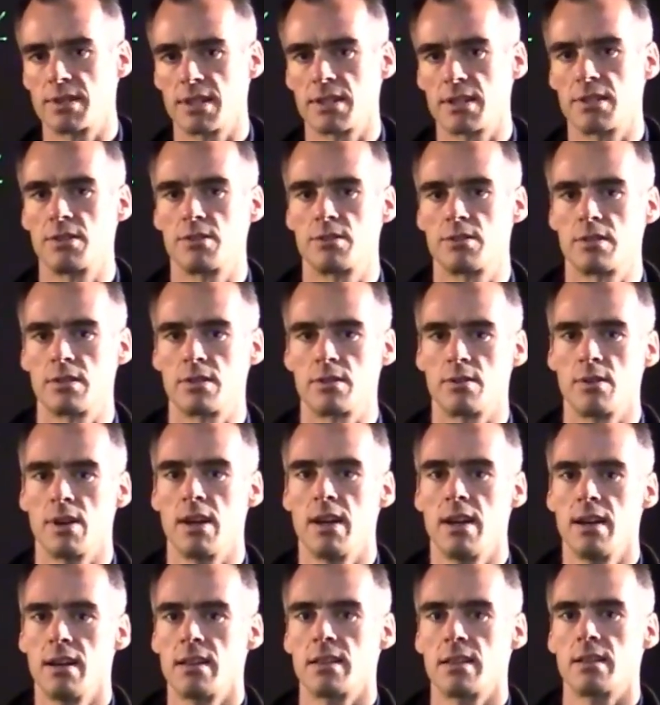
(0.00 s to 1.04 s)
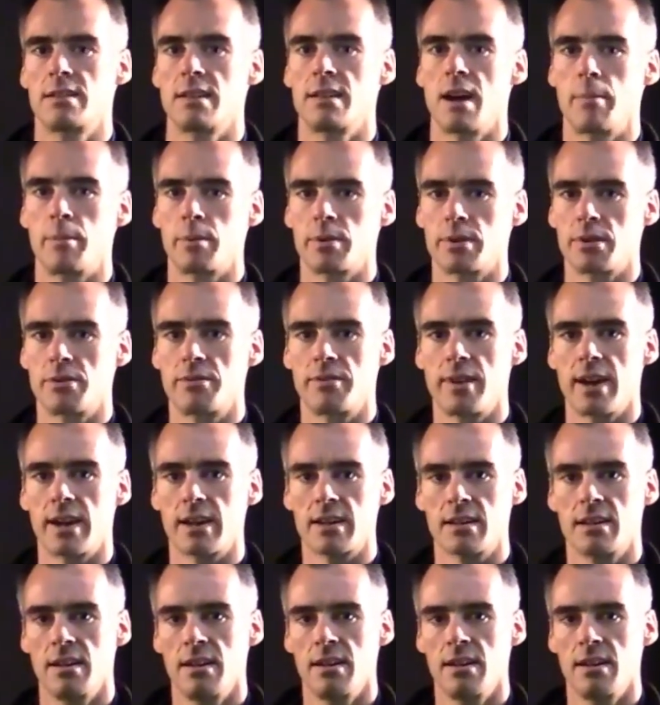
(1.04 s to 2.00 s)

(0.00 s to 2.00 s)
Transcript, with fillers: due to the Doppler effect.